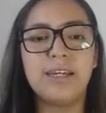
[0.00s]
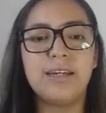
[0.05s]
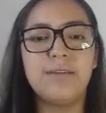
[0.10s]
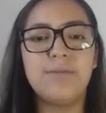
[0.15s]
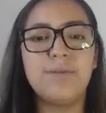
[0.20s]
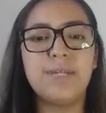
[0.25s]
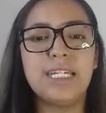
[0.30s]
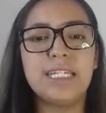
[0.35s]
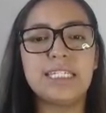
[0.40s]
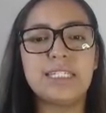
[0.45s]

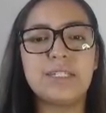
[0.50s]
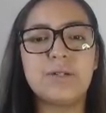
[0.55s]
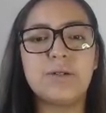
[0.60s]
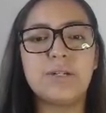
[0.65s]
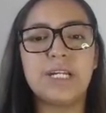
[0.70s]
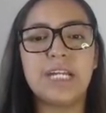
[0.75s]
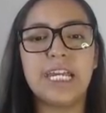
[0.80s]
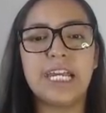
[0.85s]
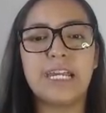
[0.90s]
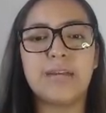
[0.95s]

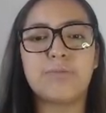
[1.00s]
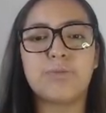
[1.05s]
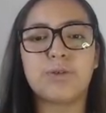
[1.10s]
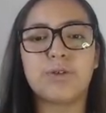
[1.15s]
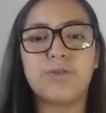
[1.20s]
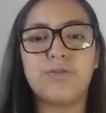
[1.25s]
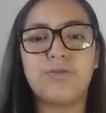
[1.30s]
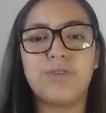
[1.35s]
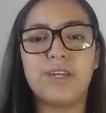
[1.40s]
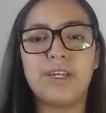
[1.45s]
Minnesota
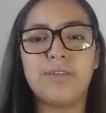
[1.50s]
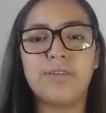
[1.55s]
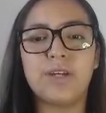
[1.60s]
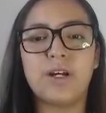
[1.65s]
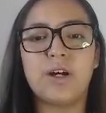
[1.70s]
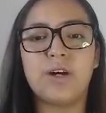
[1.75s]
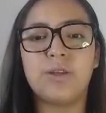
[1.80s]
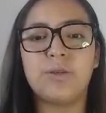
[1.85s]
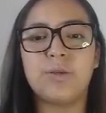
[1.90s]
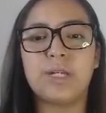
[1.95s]
April 5th
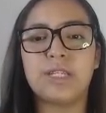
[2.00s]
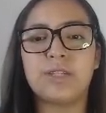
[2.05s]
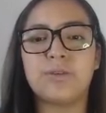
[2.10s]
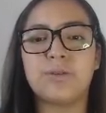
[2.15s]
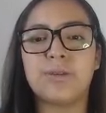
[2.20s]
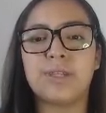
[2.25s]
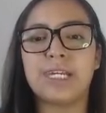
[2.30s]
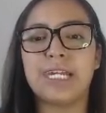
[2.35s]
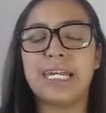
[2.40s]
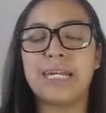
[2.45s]
all the way
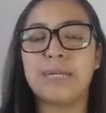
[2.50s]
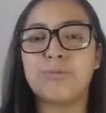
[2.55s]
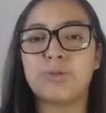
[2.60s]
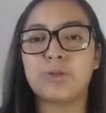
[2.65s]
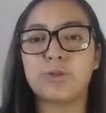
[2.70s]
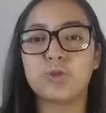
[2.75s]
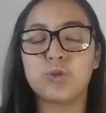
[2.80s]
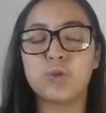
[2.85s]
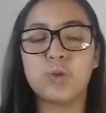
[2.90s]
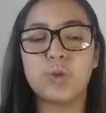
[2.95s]
through the
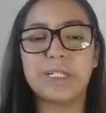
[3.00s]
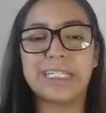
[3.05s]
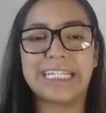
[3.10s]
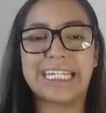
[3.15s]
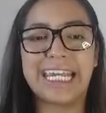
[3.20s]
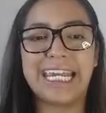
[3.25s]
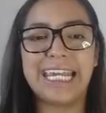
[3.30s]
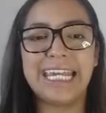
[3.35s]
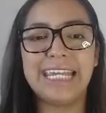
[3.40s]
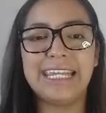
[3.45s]
April
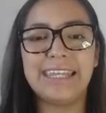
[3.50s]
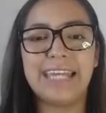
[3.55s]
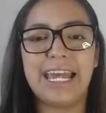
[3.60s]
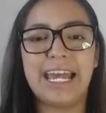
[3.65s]
28th,